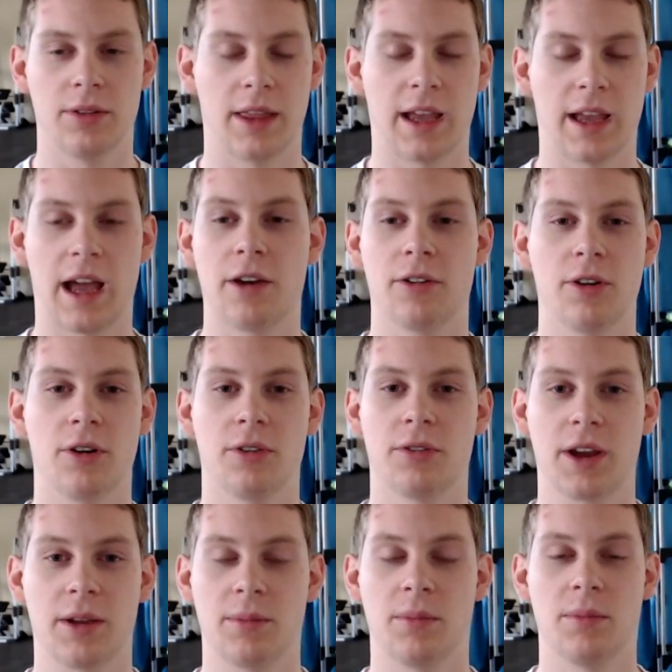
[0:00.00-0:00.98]
Like I don't know if
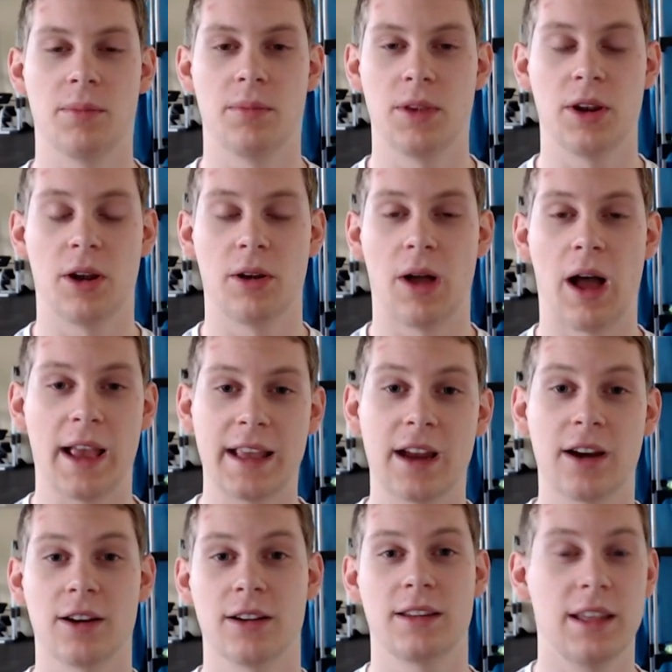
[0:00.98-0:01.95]
I can you know, I
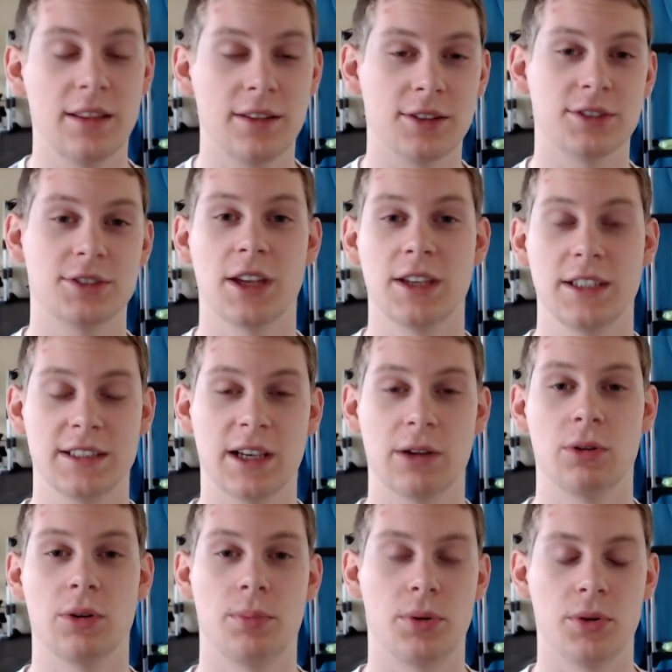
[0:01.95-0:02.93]
guarantee there's studies that
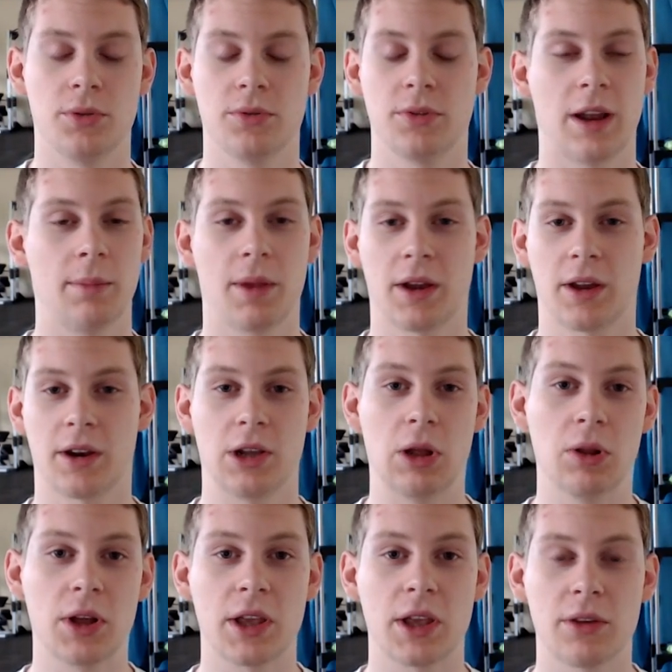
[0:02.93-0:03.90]
would prove it. I'm not going to
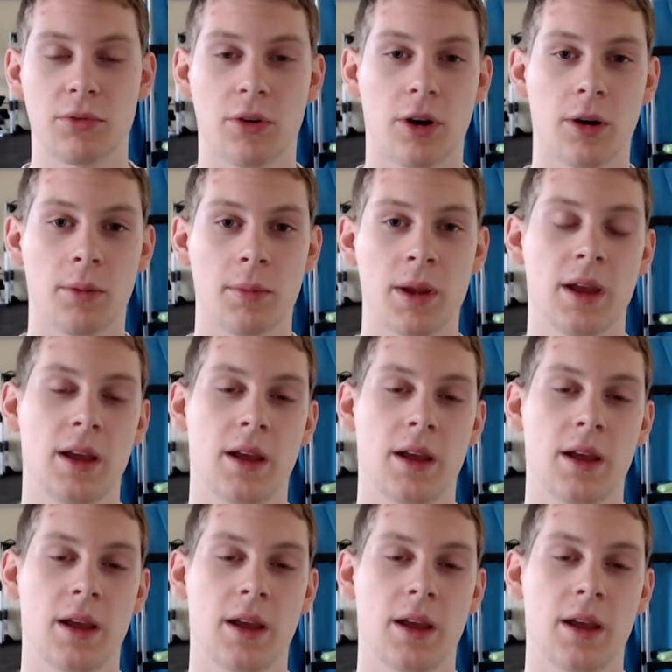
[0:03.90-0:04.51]
go looking for them.